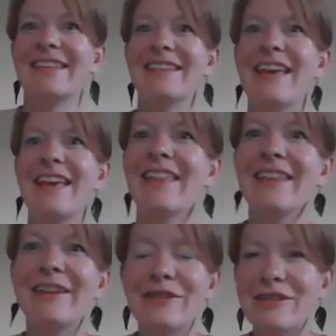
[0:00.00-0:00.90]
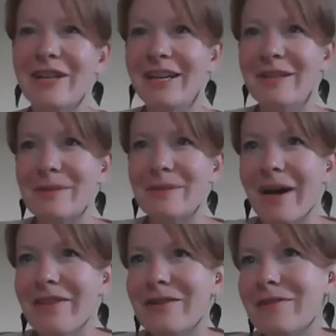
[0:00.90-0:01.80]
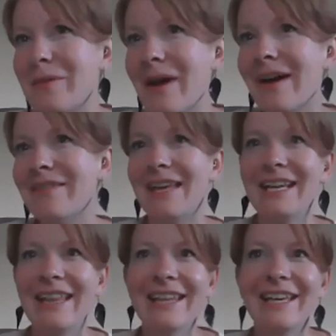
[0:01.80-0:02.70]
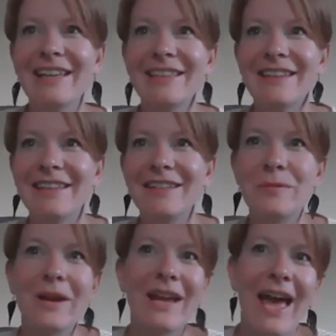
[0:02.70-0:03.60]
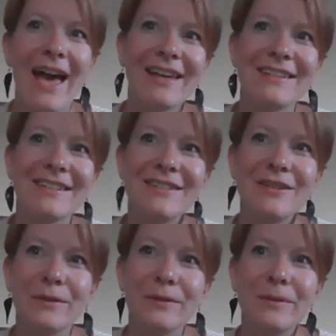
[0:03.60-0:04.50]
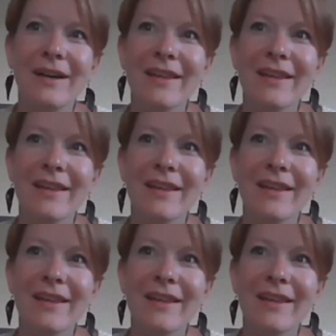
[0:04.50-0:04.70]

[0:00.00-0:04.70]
Kathy or James, do either of you have anything that you want to add to